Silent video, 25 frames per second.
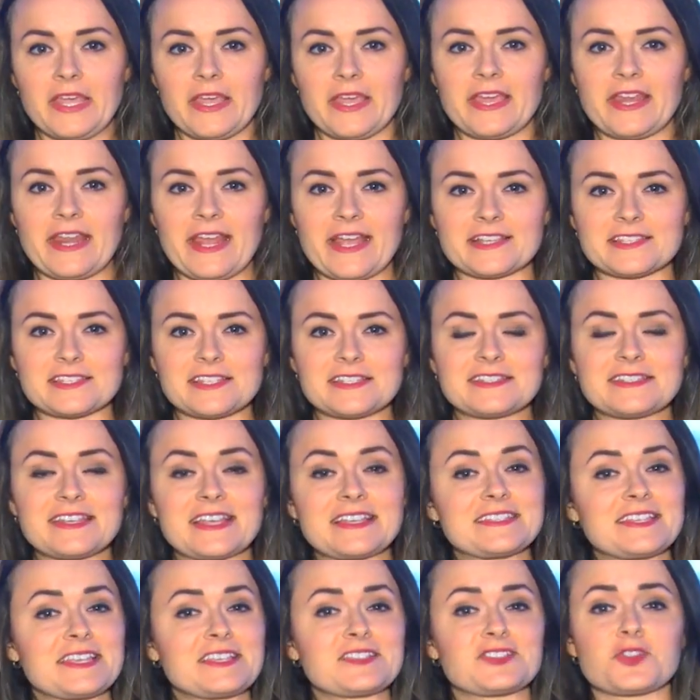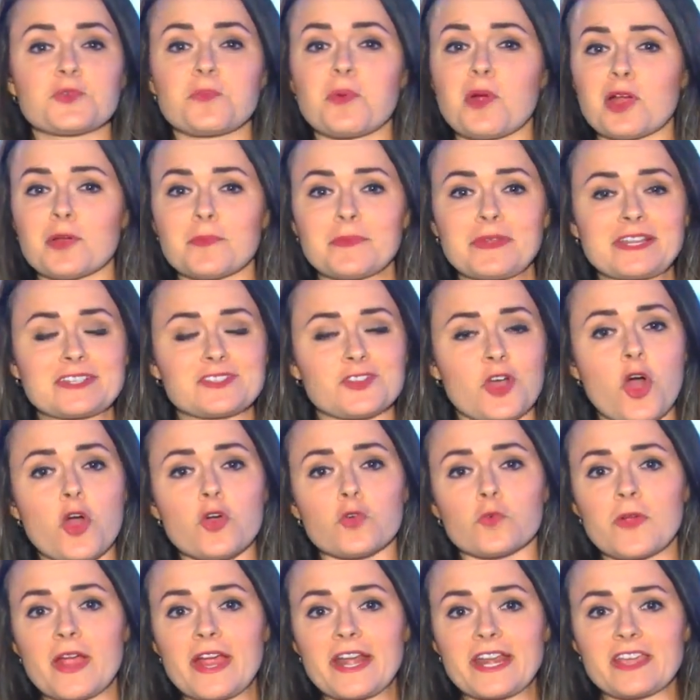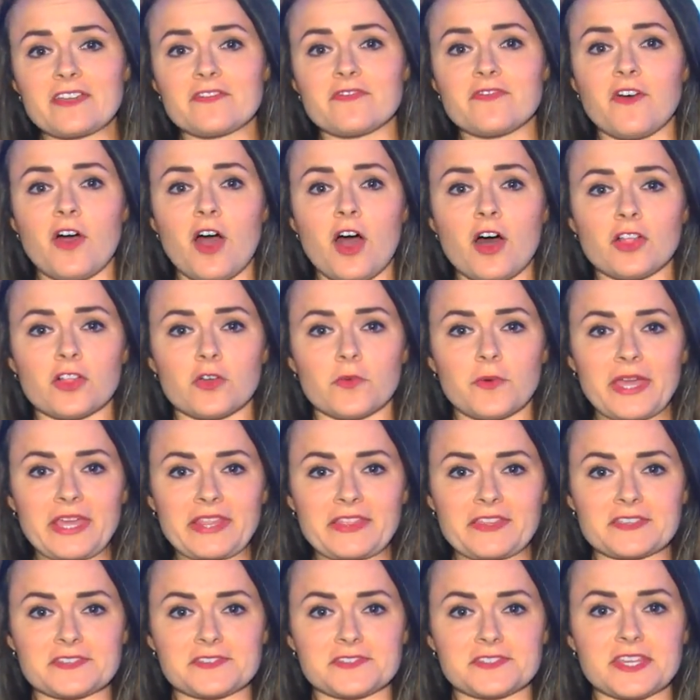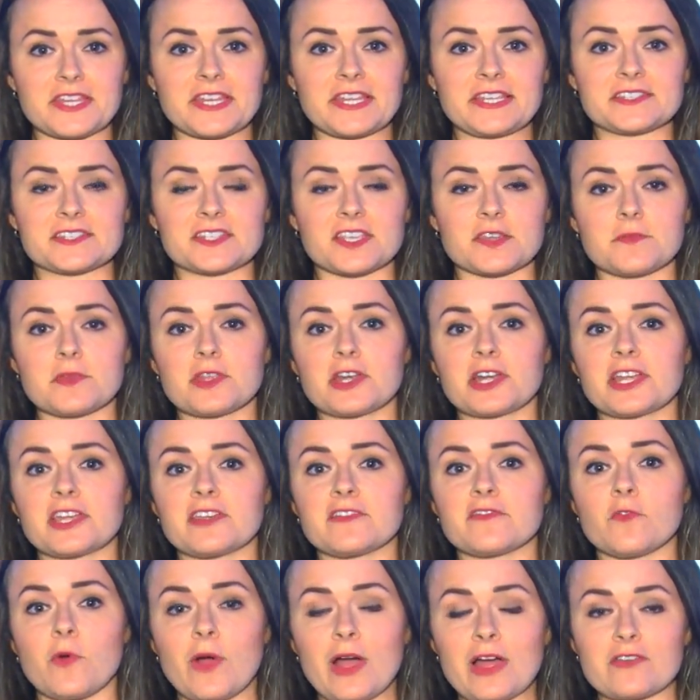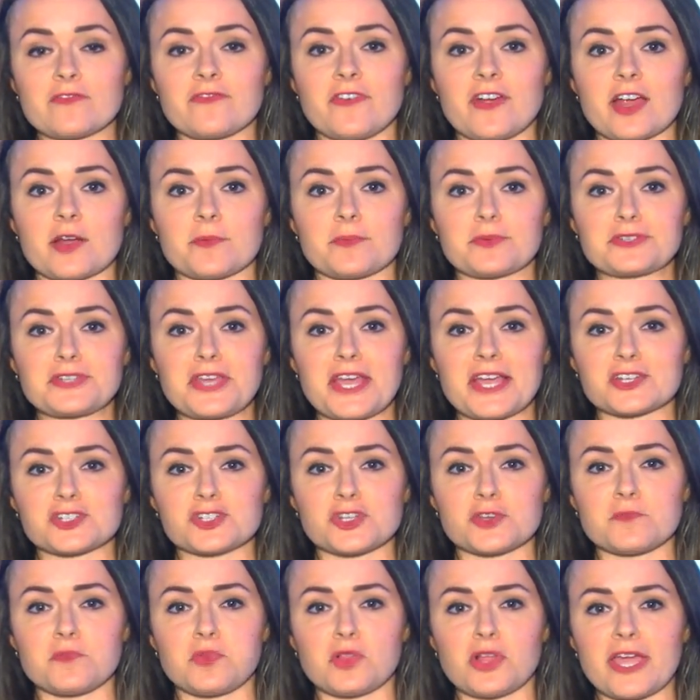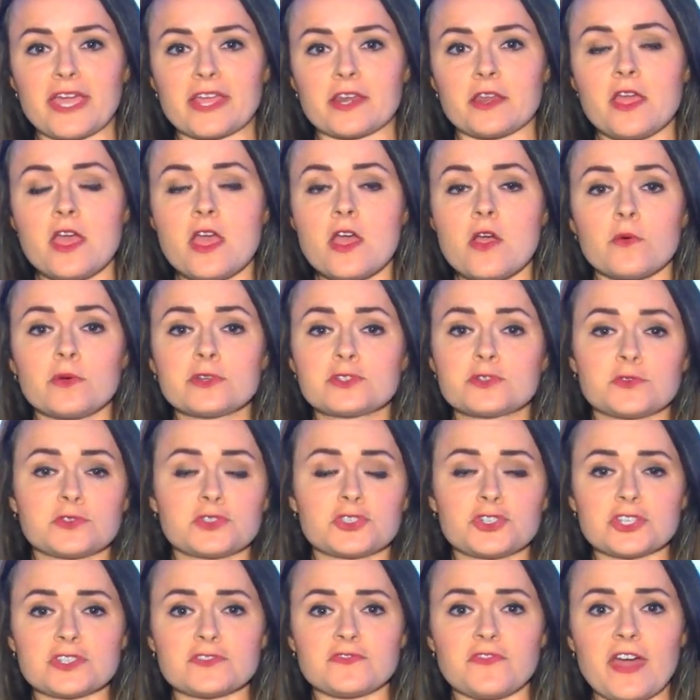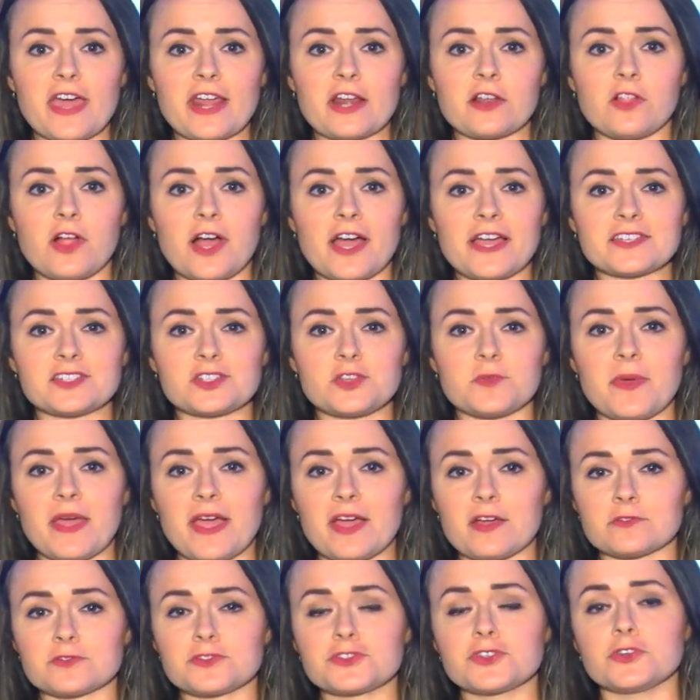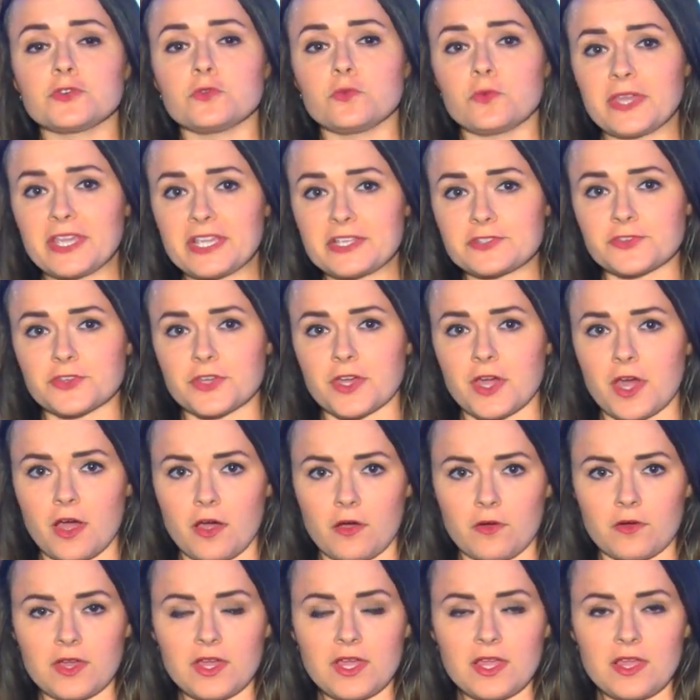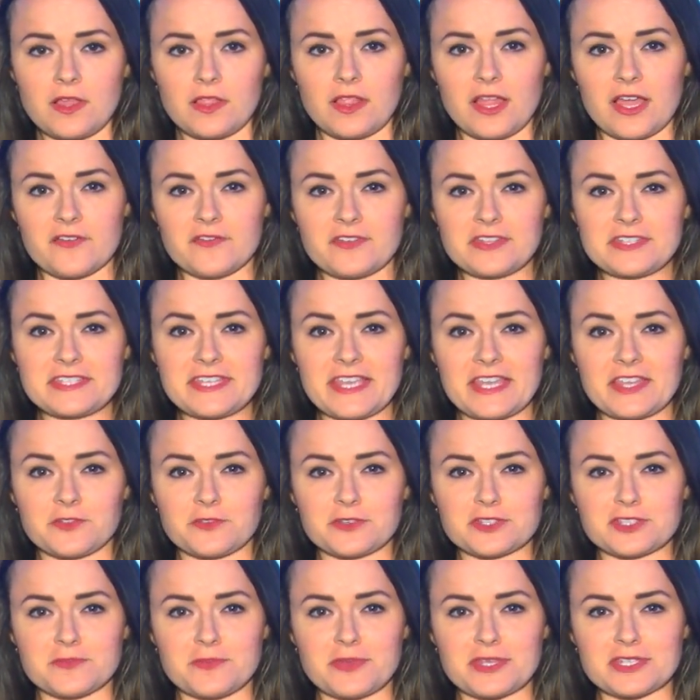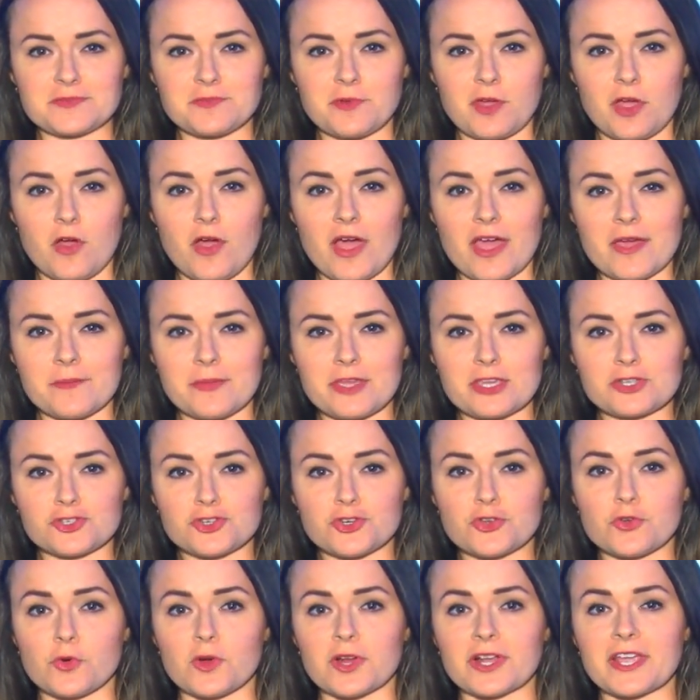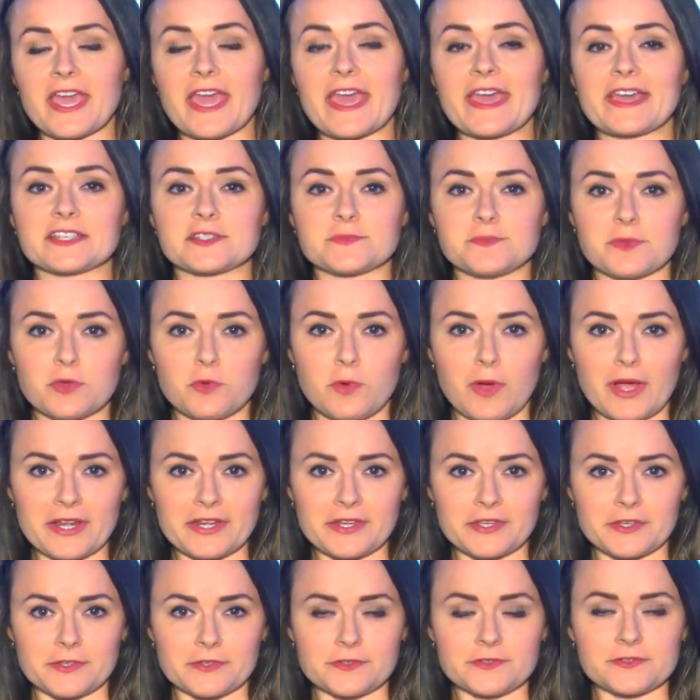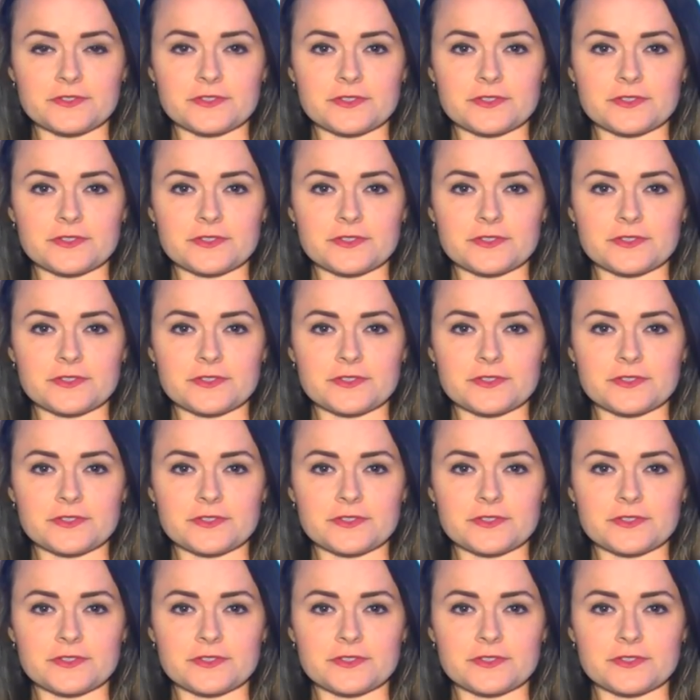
And Aggson says his department is already following the city's community wildfire protection plan, which was just finalized about two weeks ago. Live in San Luis Obispo, I'm Aja Goare, KSBY News.